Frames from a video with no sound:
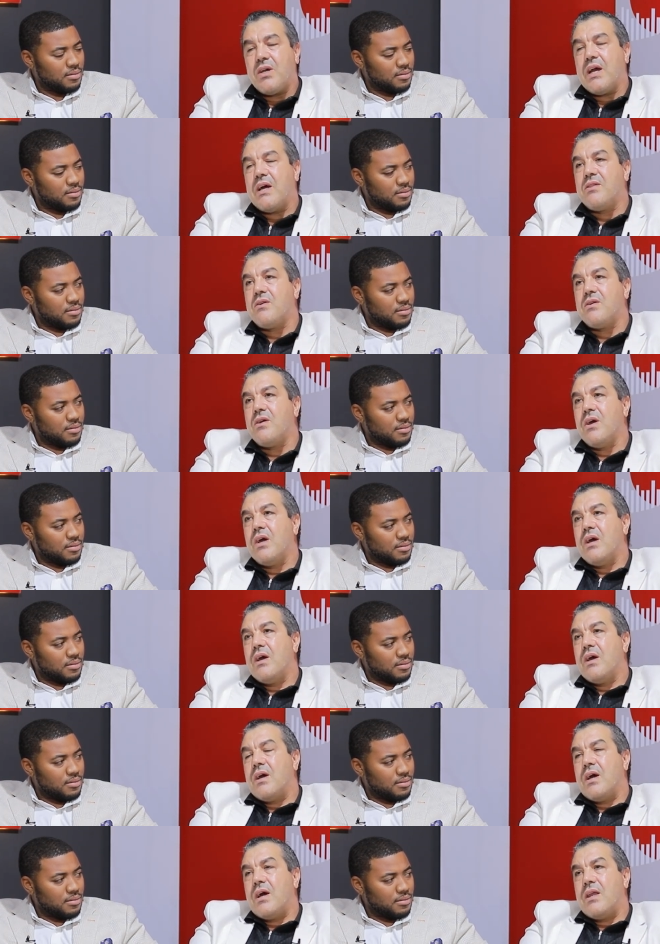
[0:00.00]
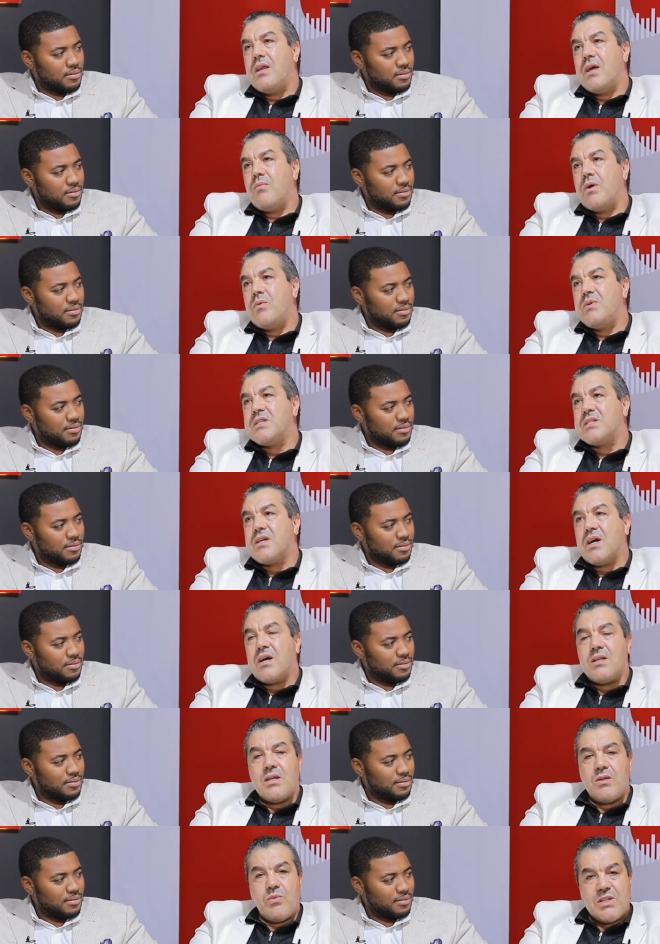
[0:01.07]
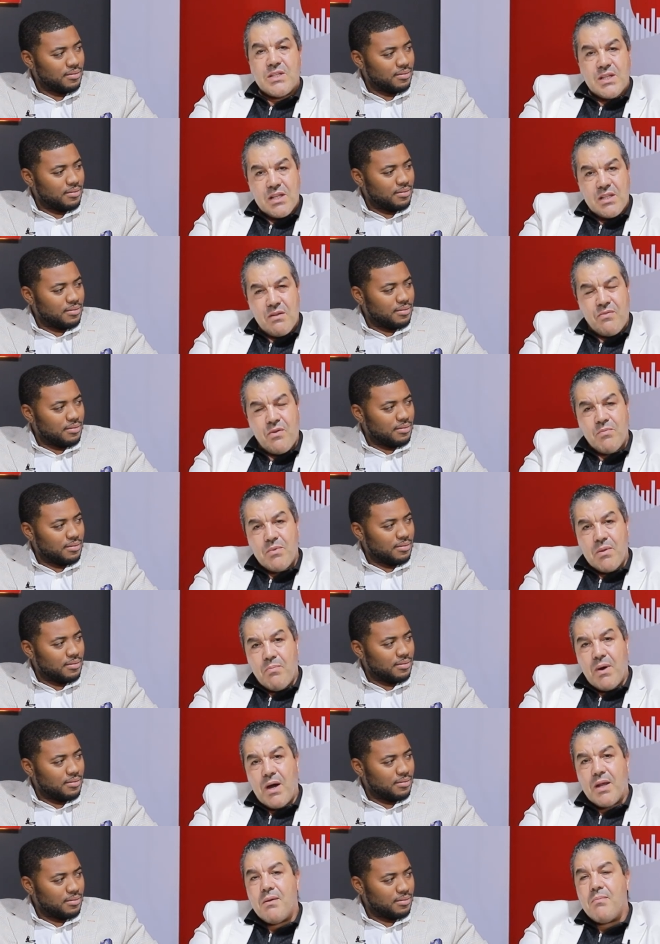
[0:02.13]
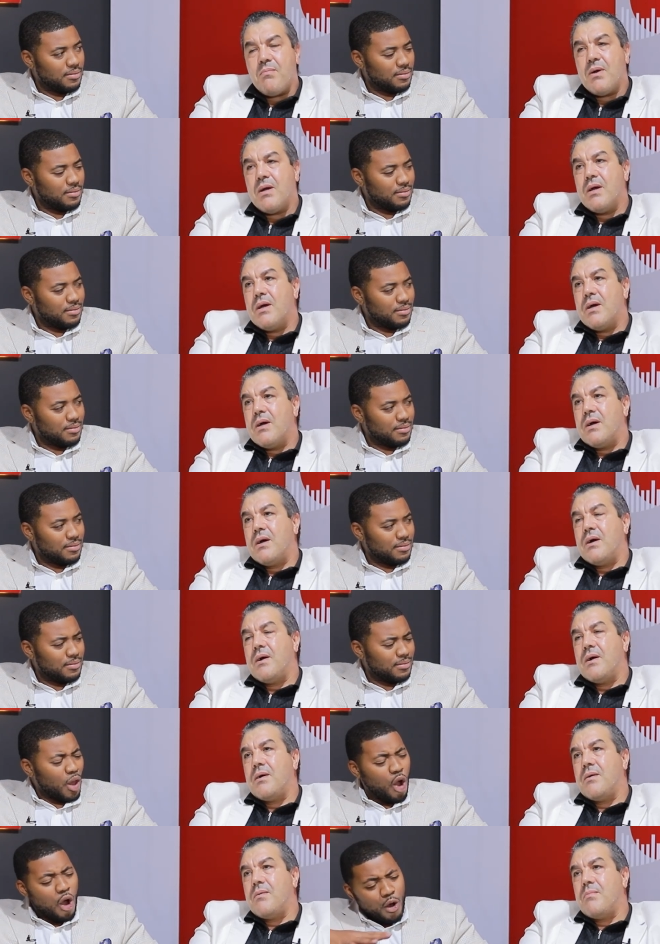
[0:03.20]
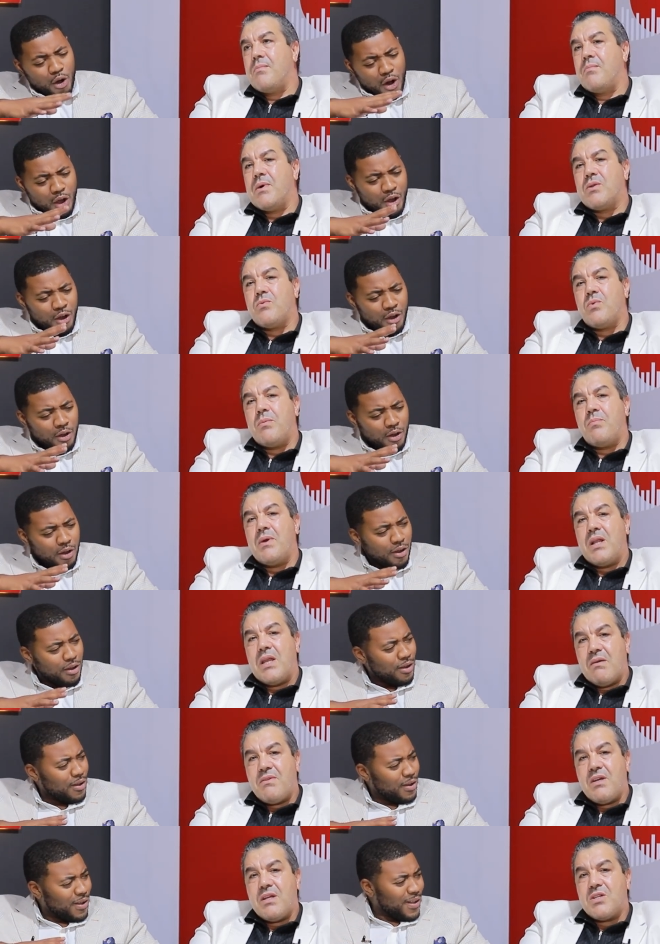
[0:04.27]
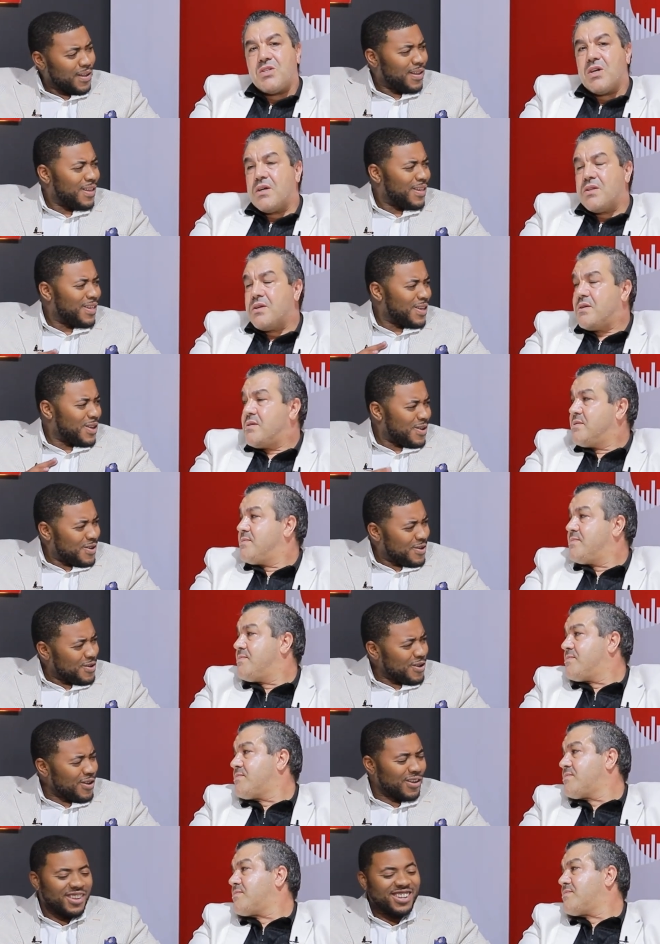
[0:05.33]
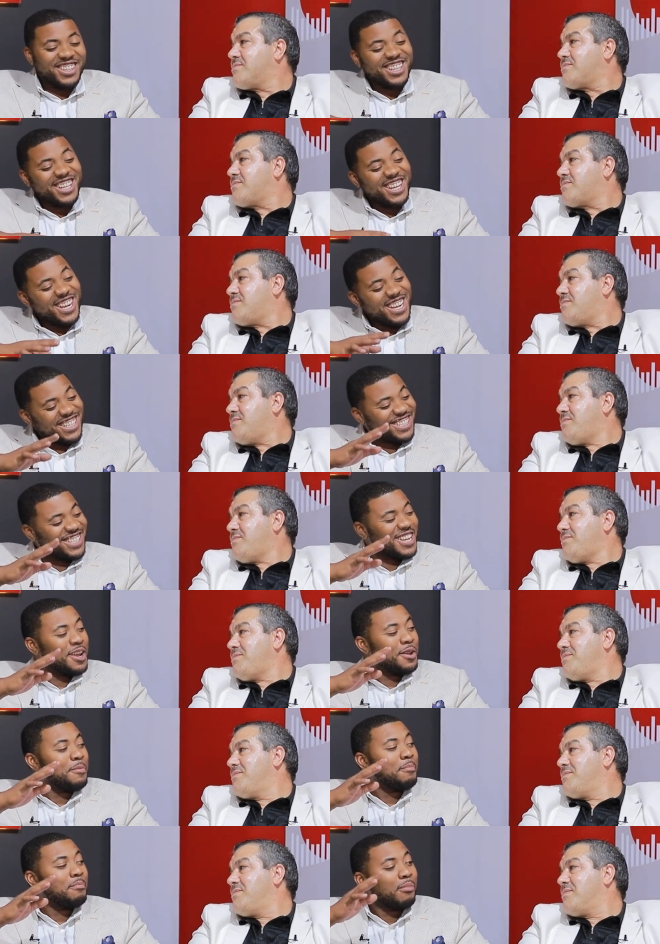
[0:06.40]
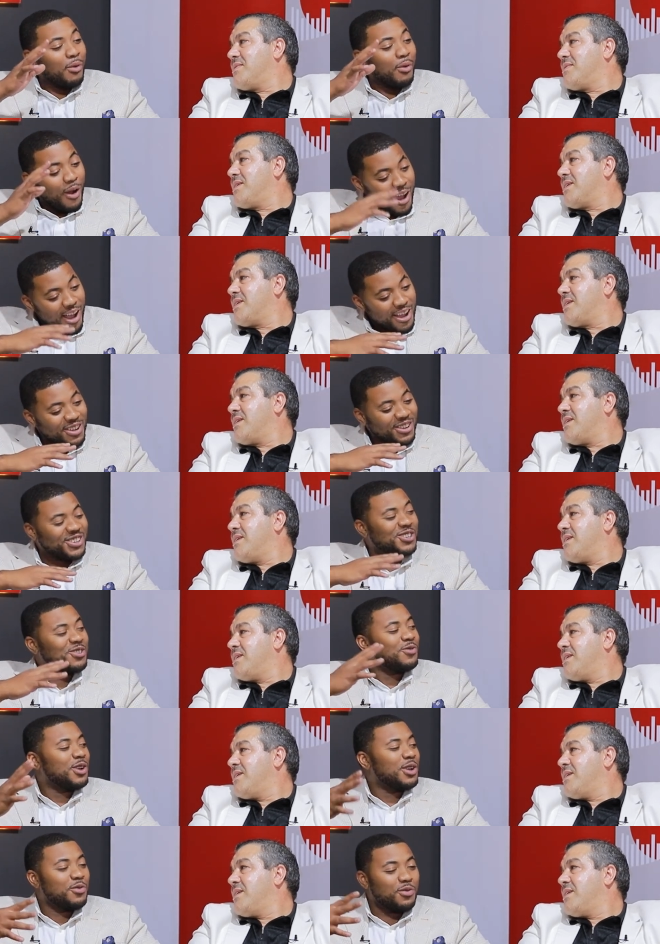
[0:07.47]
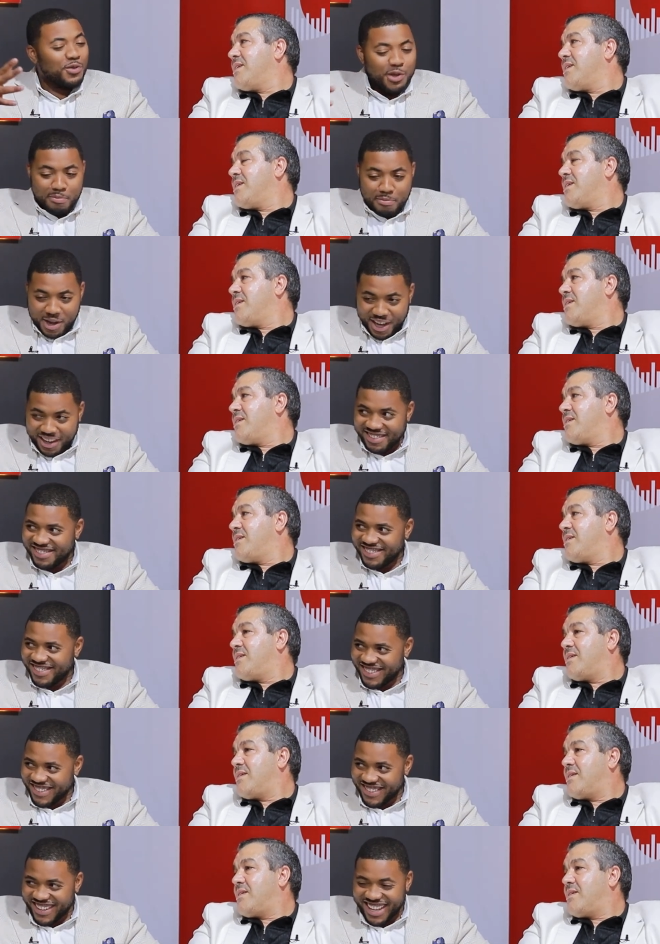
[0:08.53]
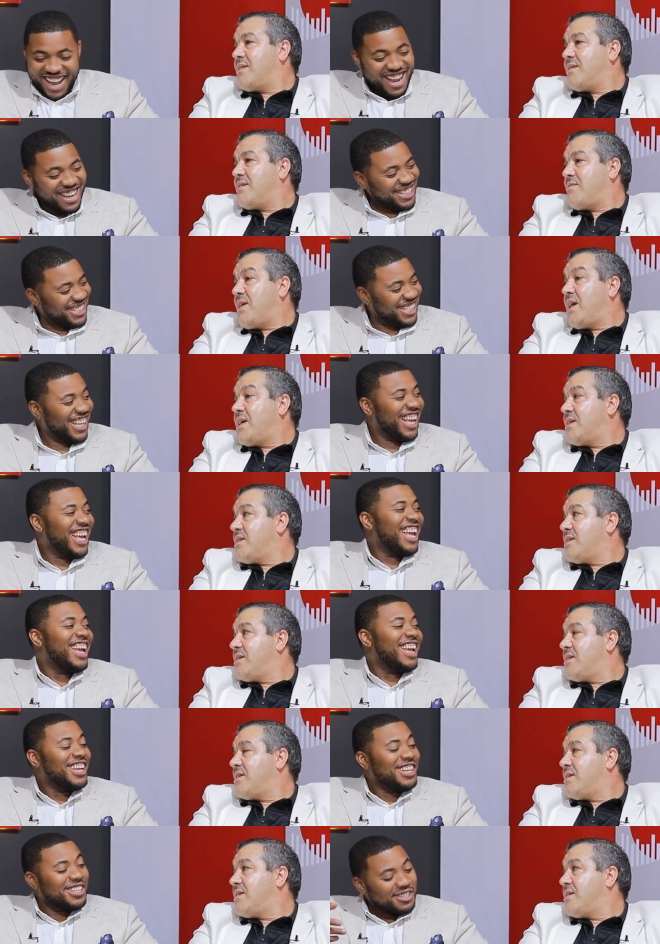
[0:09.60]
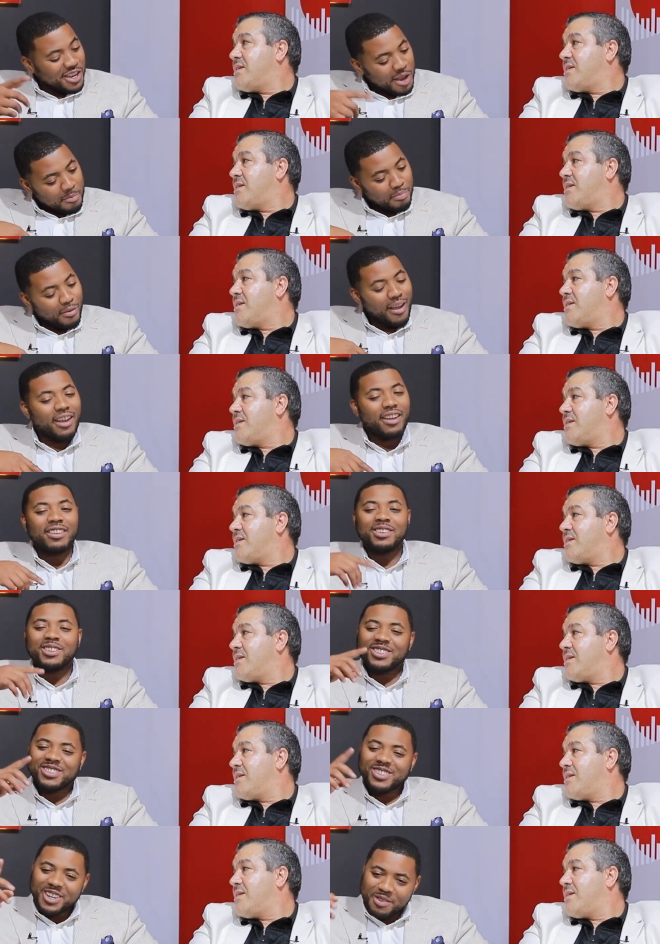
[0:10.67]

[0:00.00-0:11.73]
Speaker 1: together, and uh, when we started, we started from the bottom. Uh, Hold on. we believed in each other.
Speaker 2: Hold on. He said prior to when we met, okay? Right. He said prior. So